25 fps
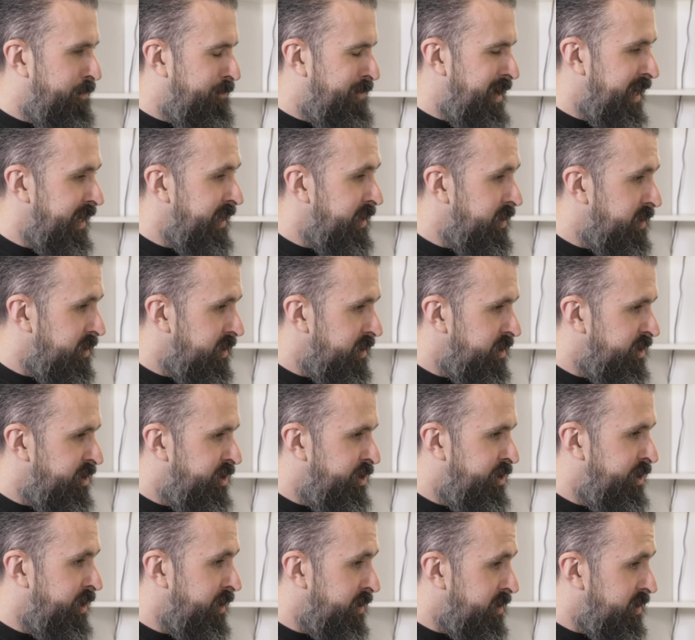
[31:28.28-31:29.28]
piece is
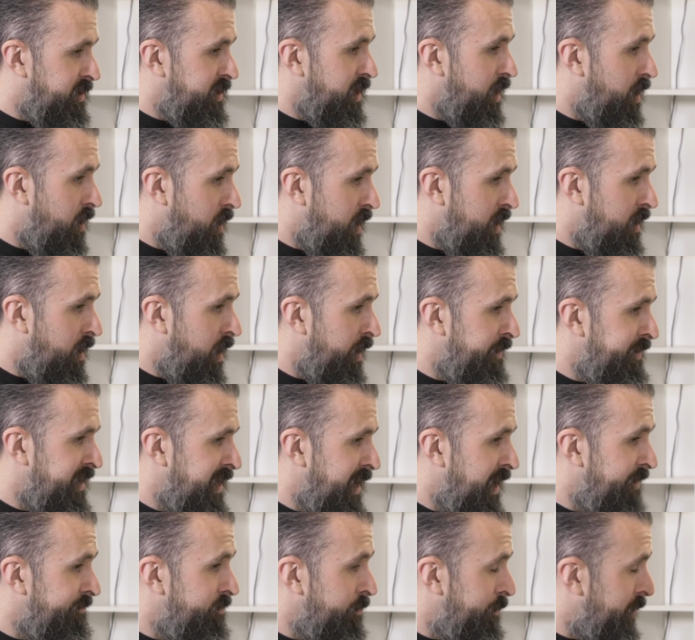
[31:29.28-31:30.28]
just to highlight
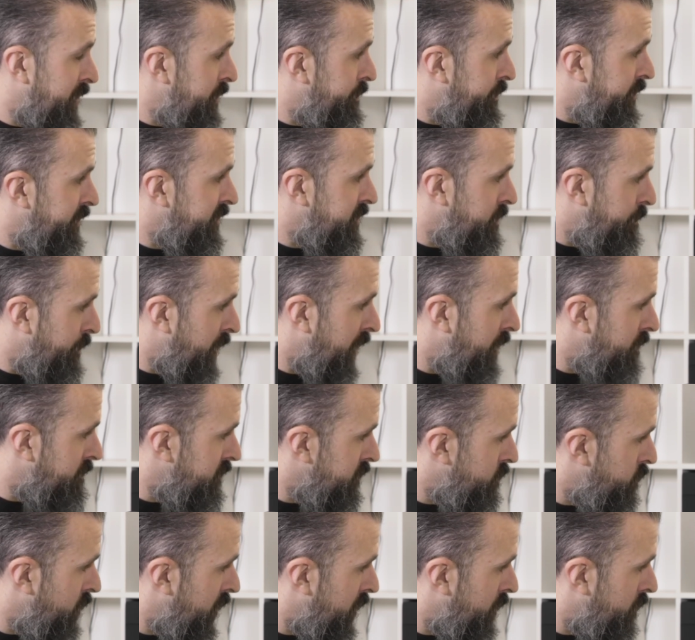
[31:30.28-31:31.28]
the other people it's about
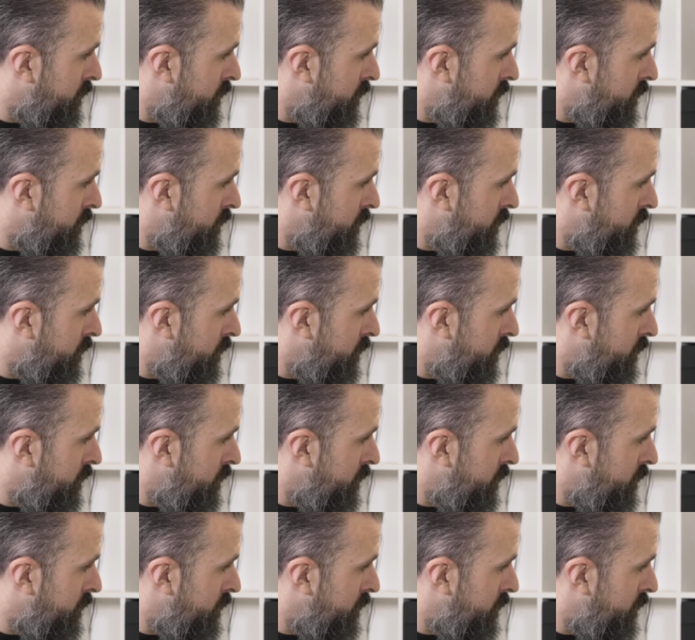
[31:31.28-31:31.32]
as well.